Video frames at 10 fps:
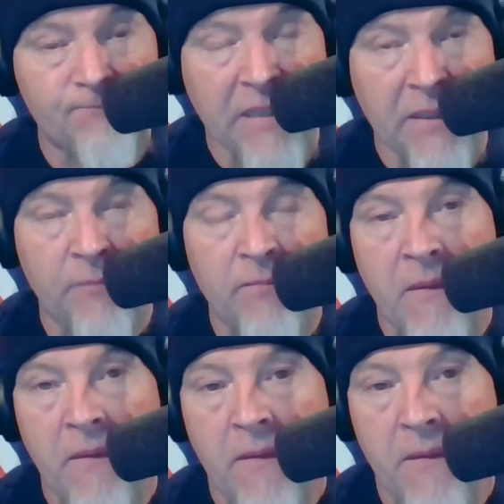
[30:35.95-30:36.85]

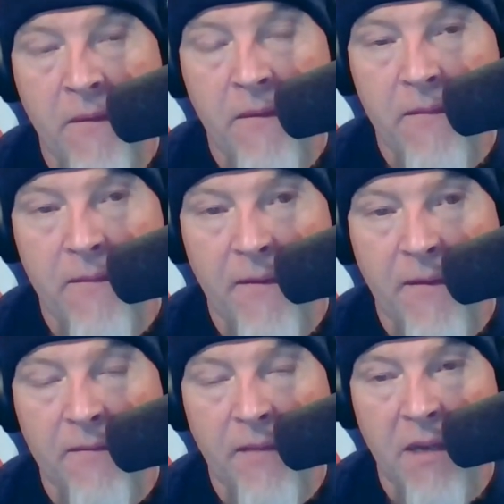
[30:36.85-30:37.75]

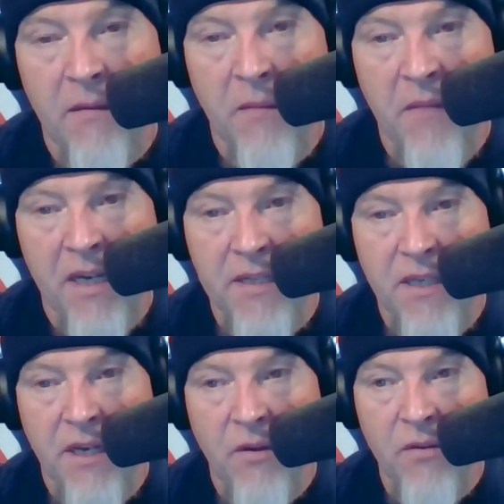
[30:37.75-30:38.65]
I'm not going to sit
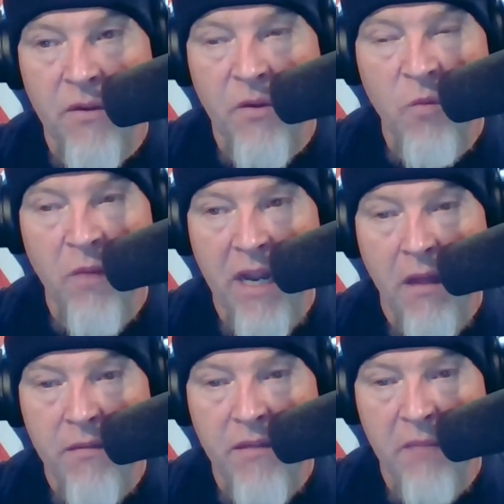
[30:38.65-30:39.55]
here and do the
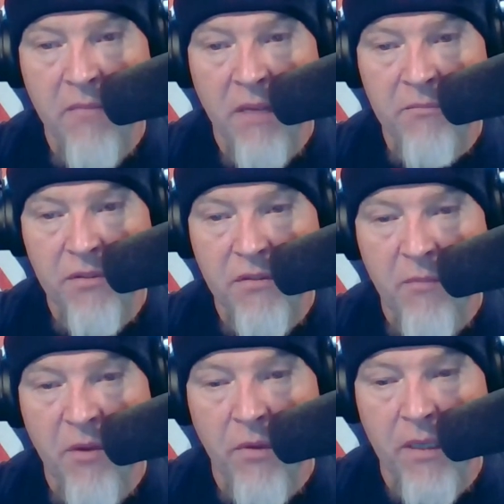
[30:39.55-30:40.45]
kumbaya thing, but I'm trying to
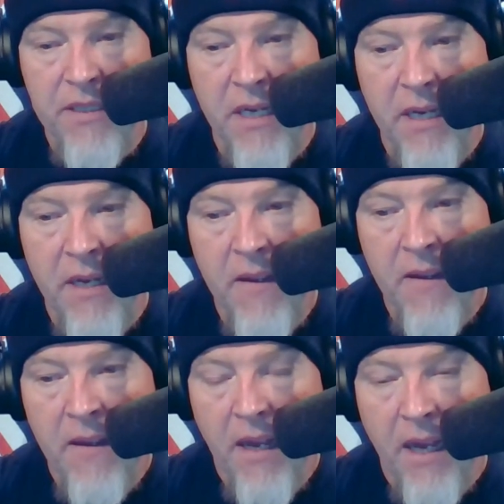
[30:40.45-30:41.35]
be realistic
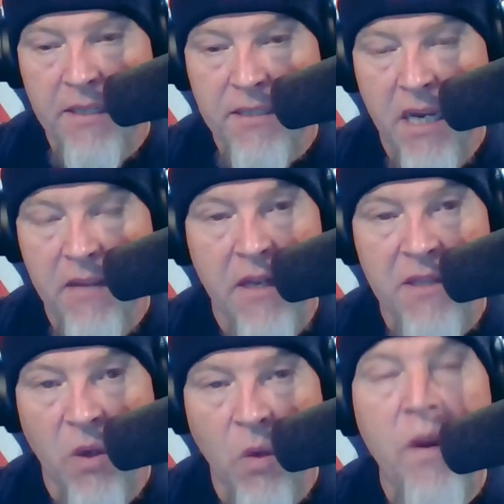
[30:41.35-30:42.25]
and say that it's
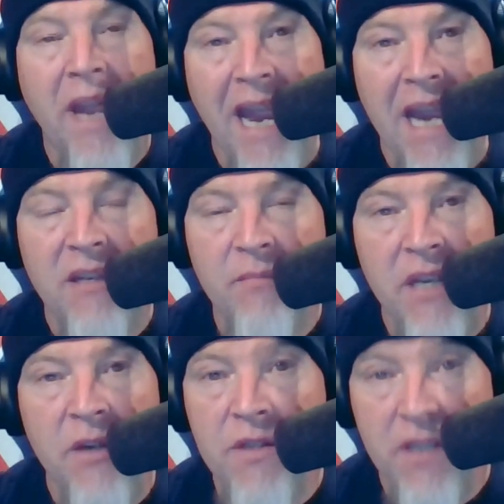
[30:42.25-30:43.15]
okay to be
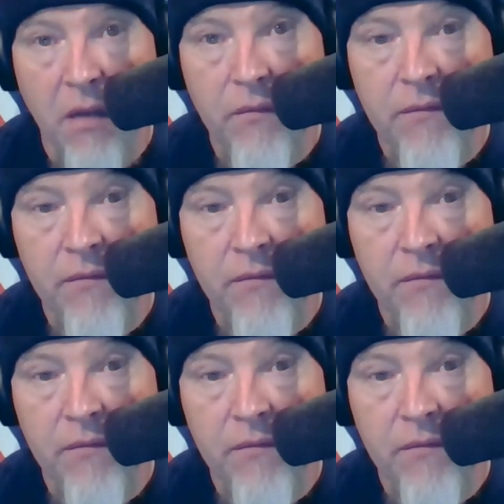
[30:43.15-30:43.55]
yourself